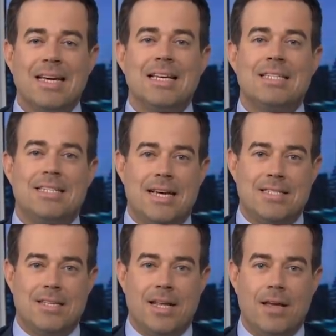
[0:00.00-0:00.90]
his
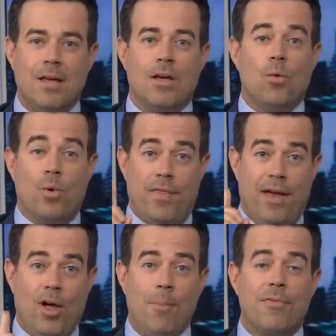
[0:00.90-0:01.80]
destiny with
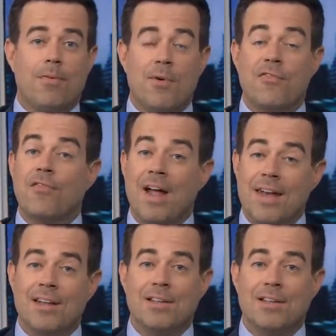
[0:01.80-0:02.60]
help from a friend,